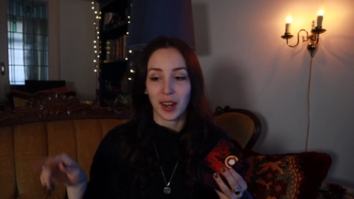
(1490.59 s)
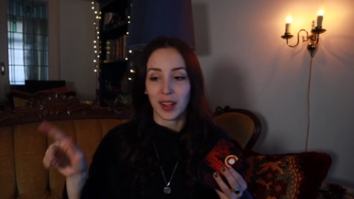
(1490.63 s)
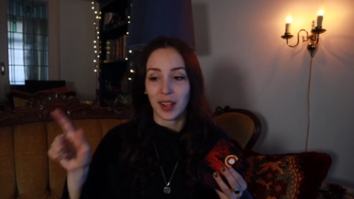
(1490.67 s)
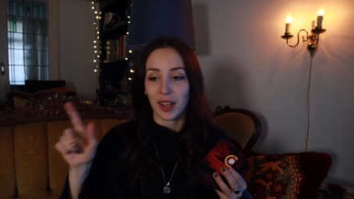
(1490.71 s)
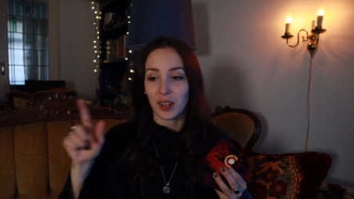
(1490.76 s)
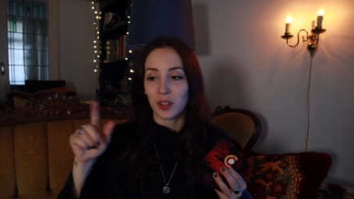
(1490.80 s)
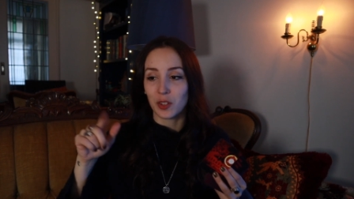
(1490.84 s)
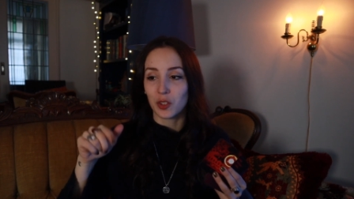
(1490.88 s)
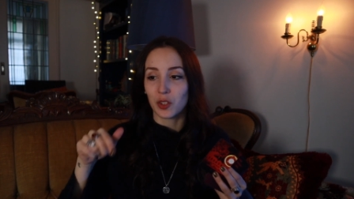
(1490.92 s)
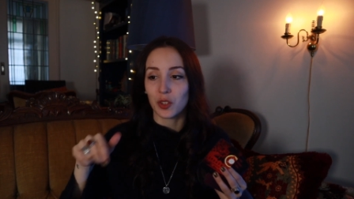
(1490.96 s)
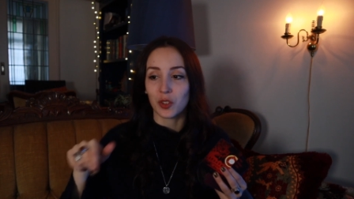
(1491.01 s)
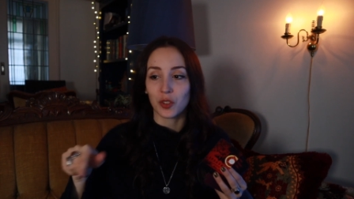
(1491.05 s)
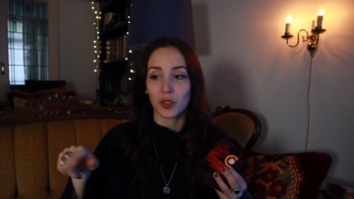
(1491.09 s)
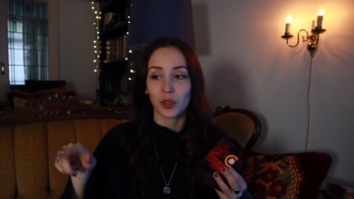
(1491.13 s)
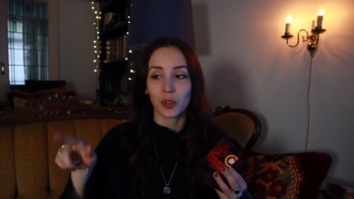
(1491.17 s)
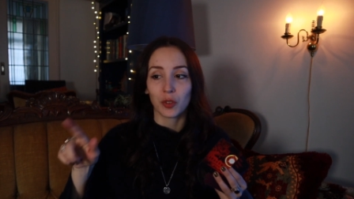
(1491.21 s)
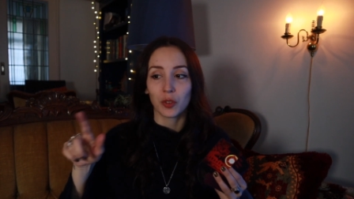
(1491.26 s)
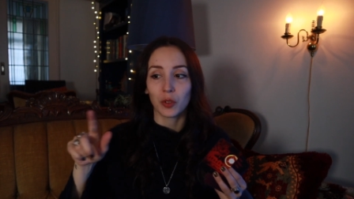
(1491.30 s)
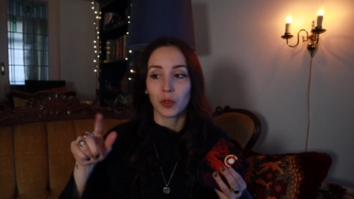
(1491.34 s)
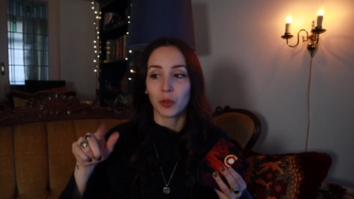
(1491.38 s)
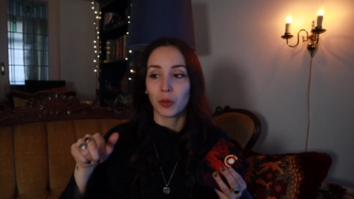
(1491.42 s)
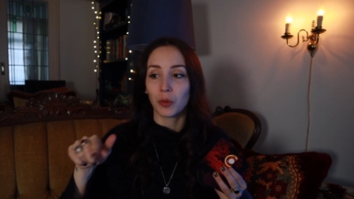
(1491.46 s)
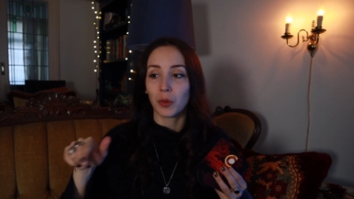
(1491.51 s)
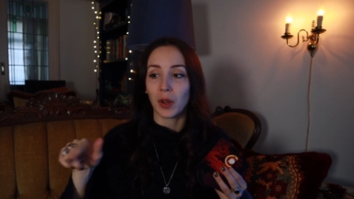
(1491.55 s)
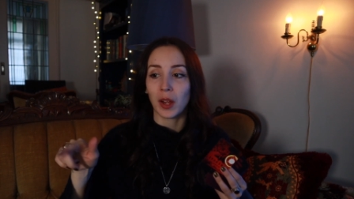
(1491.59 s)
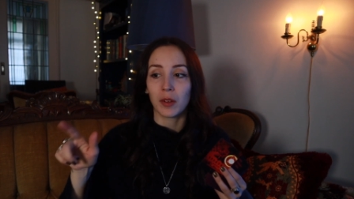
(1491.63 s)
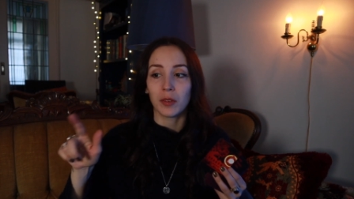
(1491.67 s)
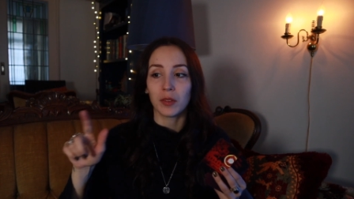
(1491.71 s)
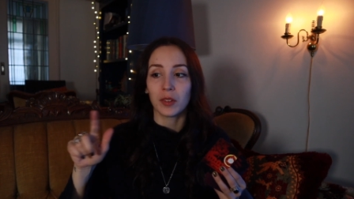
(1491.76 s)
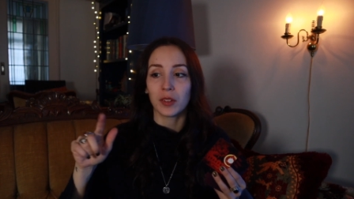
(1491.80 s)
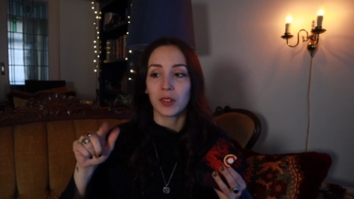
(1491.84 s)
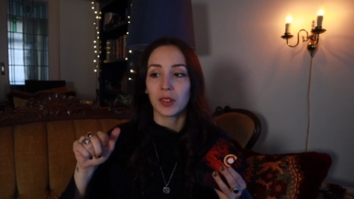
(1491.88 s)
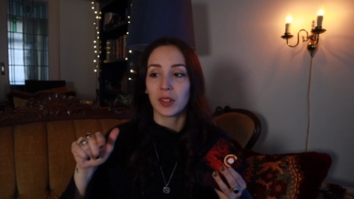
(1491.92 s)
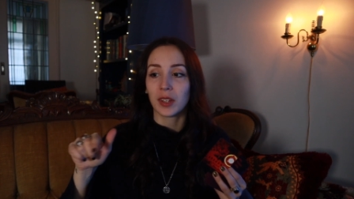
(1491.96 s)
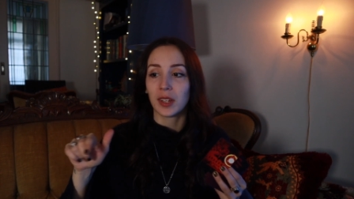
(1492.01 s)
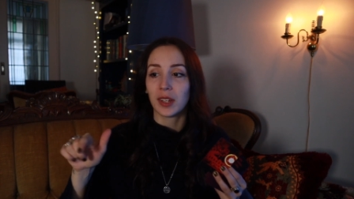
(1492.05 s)
I kind of circle
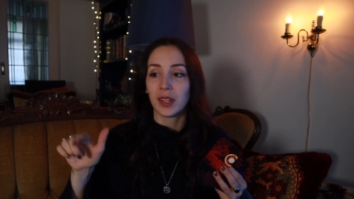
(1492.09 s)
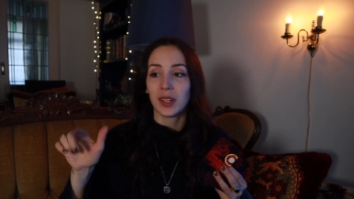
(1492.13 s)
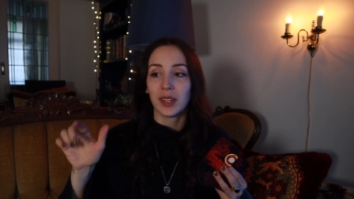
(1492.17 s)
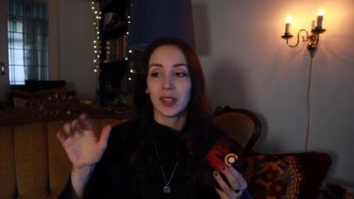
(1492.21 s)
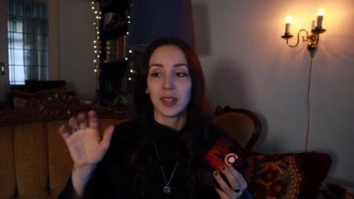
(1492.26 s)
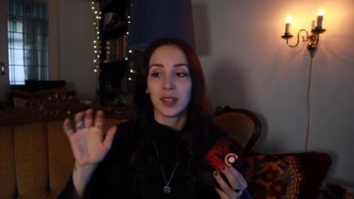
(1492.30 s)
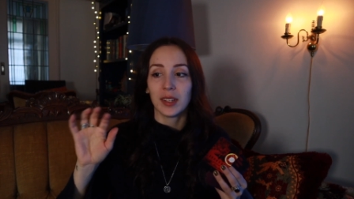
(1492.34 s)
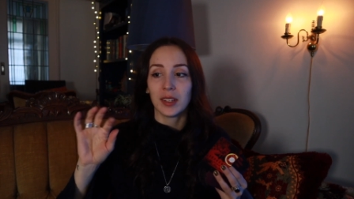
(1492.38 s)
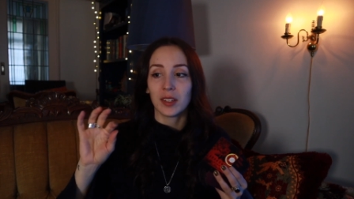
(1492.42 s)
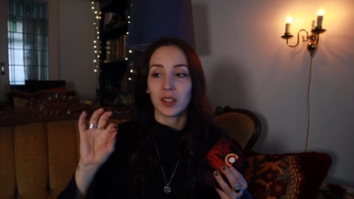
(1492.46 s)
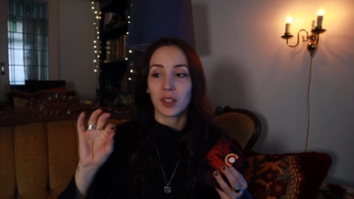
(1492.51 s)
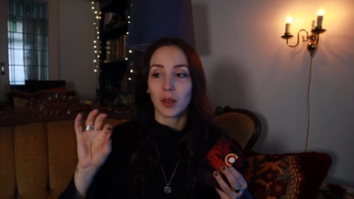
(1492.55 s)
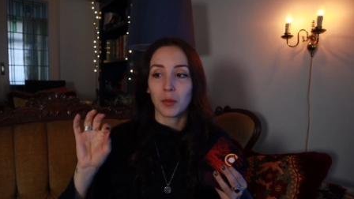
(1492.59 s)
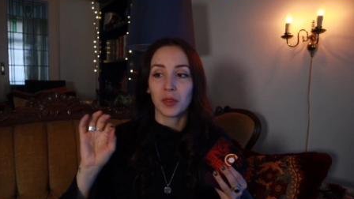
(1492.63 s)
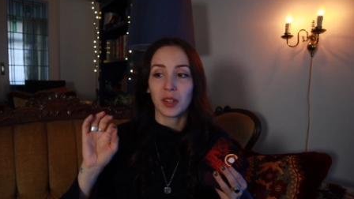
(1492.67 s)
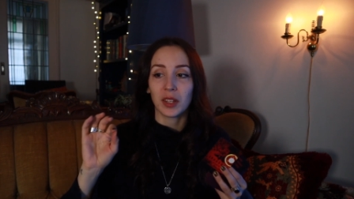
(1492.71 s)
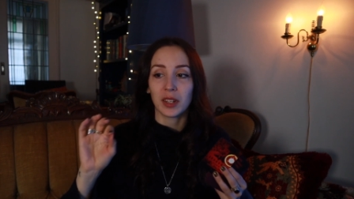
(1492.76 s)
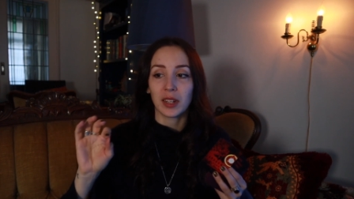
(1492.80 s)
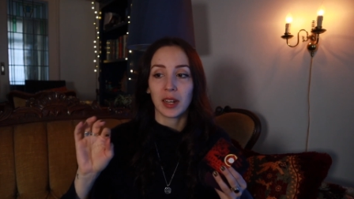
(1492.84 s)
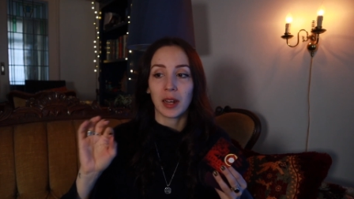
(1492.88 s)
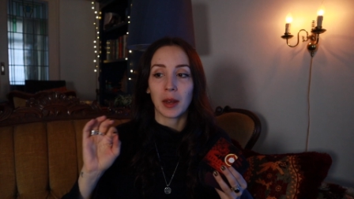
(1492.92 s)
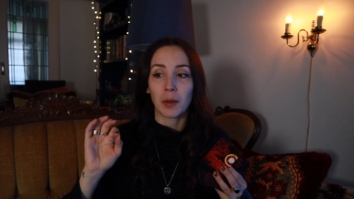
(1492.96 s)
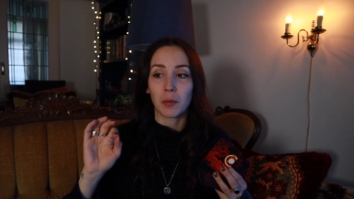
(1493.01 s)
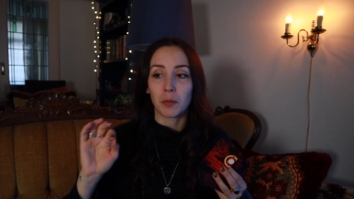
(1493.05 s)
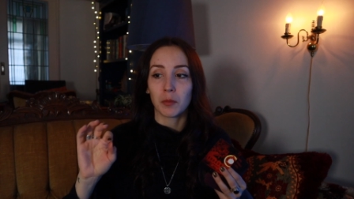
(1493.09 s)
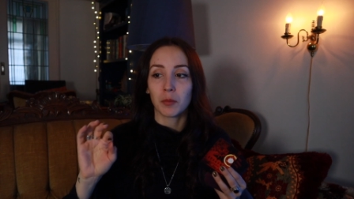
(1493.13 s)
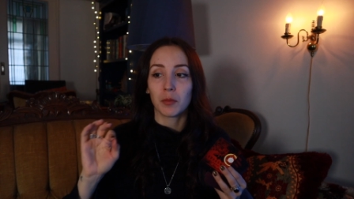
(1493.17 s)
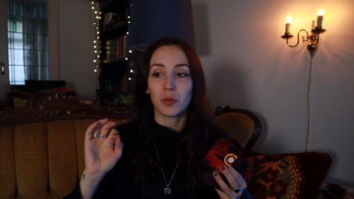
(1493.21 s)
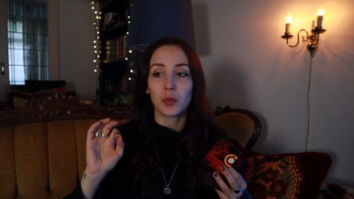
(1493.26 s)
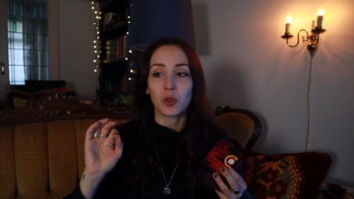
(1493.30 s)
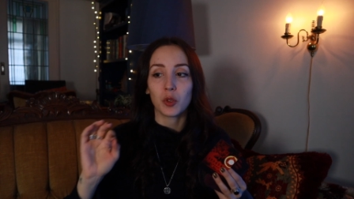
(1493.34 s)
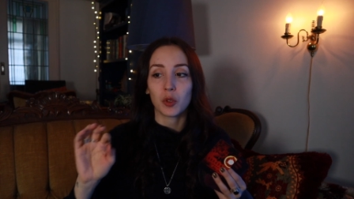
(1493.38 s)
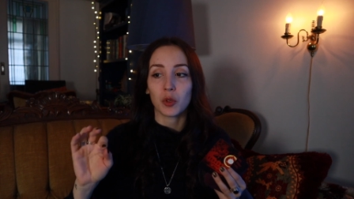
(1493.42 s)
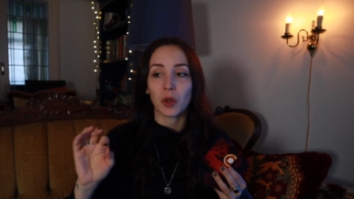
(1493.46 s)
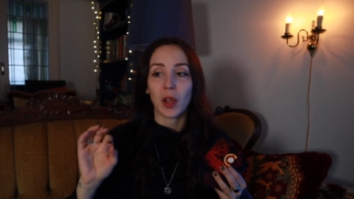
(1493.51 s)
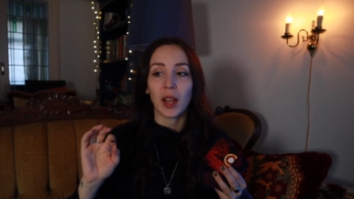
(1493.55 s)
around something that I'm
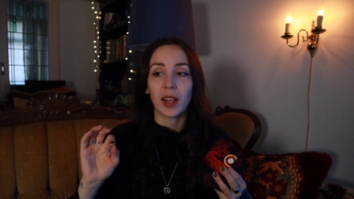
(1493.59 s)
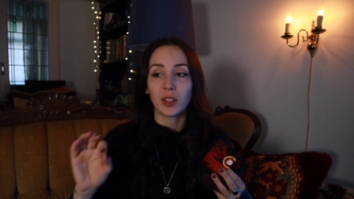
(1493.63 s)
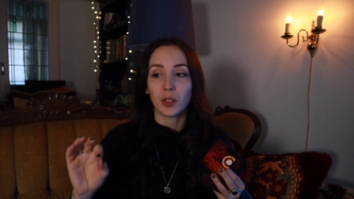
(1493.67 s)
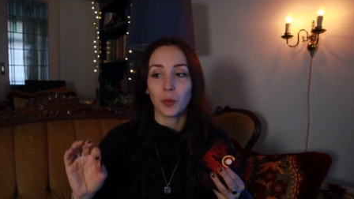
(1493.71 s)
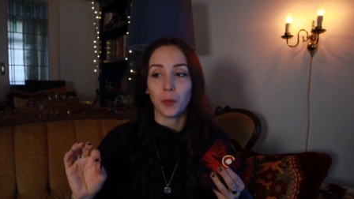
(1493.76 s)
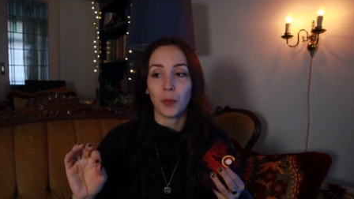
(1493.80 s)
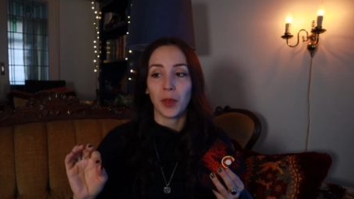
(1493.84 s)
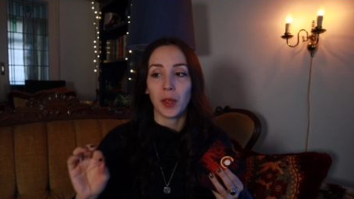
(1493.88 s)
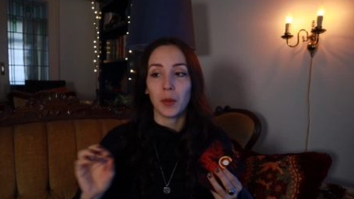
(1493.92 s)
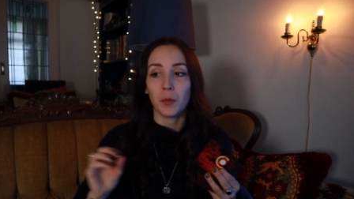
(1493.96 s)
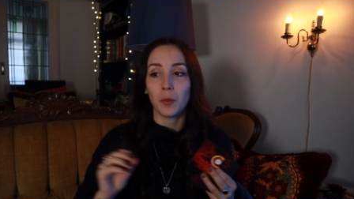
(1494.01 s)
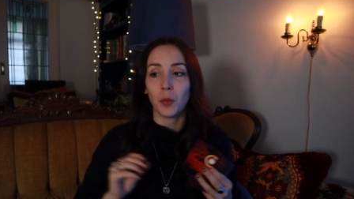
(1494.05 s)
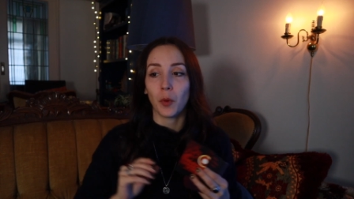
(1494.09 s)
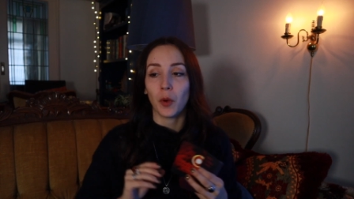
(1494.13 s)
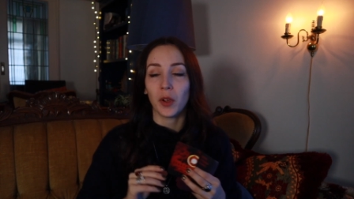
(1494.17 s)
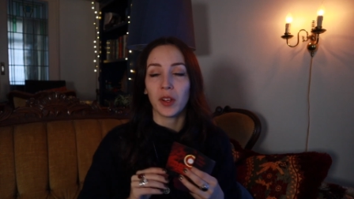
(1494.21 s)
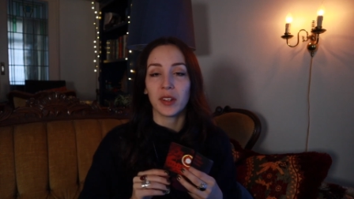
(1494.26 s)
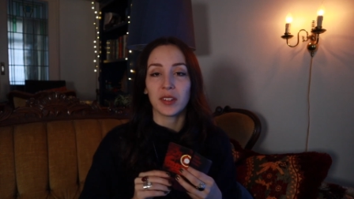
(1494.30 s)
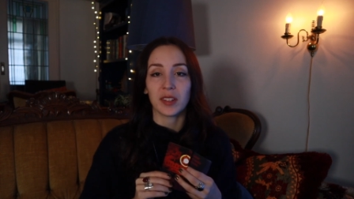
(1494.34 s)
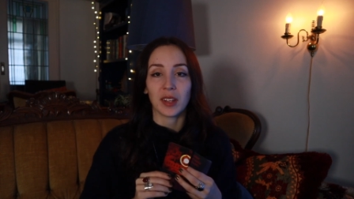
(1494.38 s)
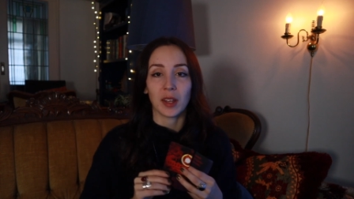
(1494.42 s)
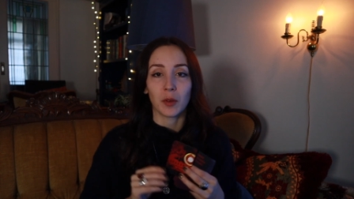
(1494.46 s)
trying to pinpoint,